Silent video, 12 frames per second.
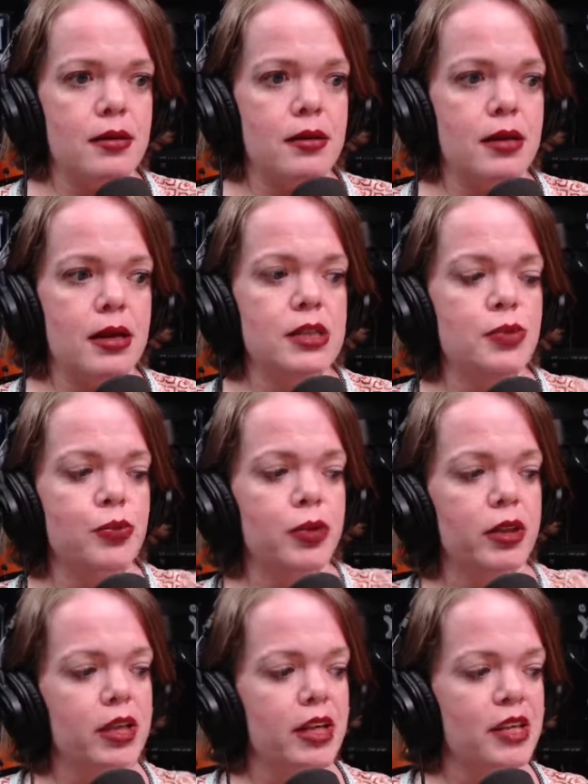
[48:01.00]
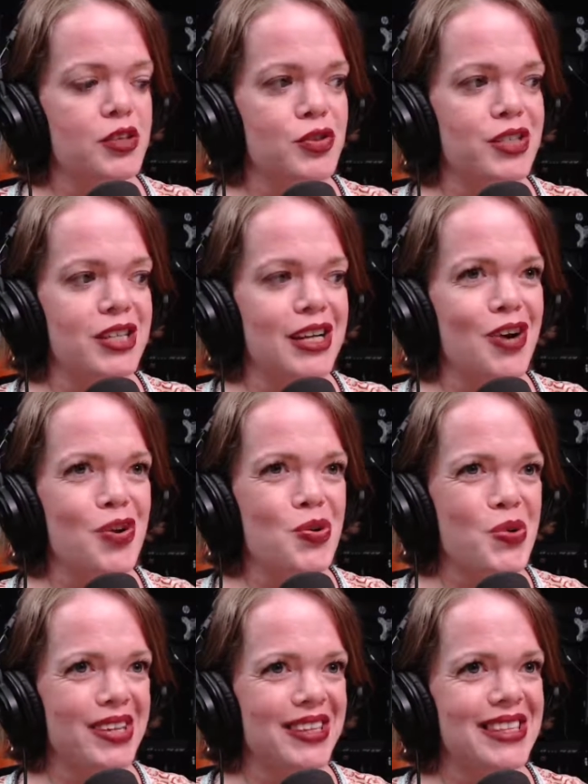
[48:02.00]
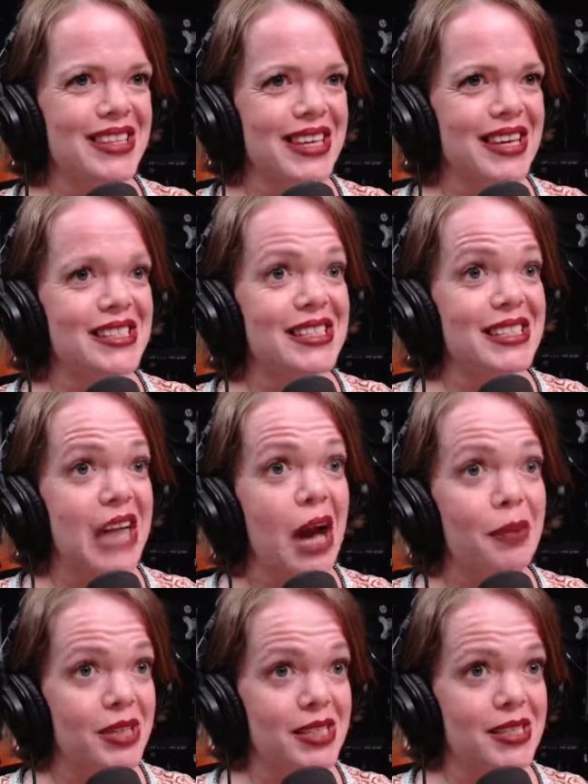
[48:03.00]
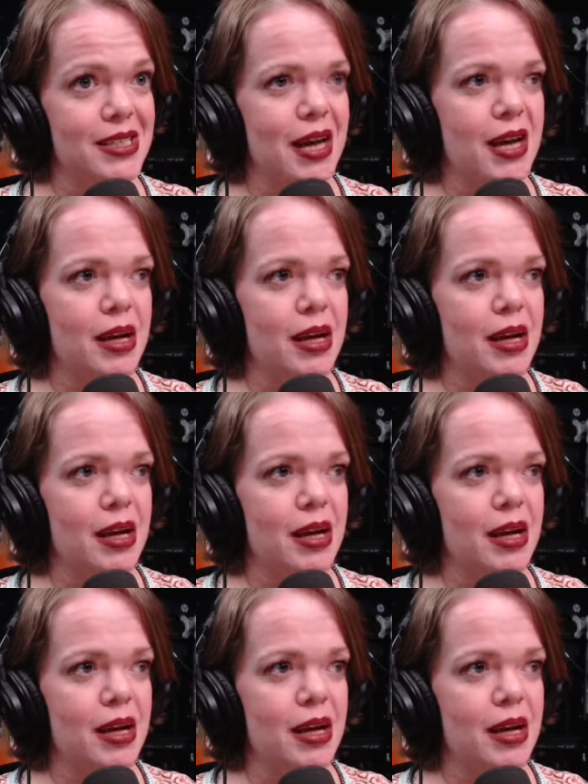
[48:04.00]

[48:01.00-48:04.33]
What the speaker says: it's really interesting how quickly the kids adapted to that.